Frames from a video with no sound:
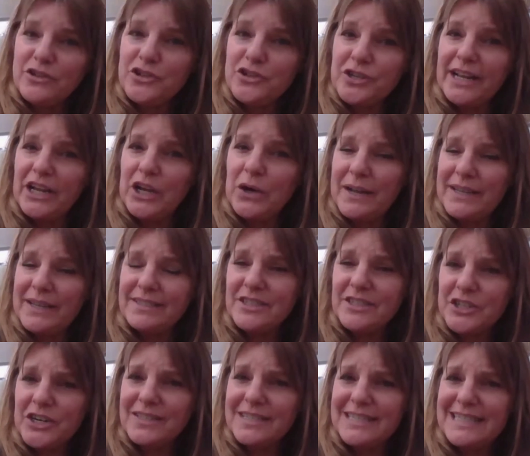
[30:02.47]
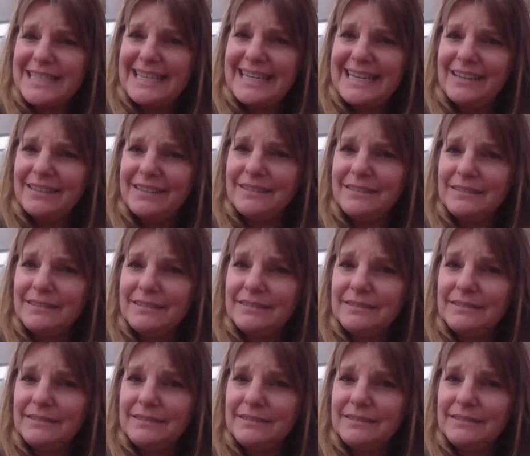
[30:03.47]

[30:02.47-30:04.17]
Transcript: Should I go ahead and start seeding?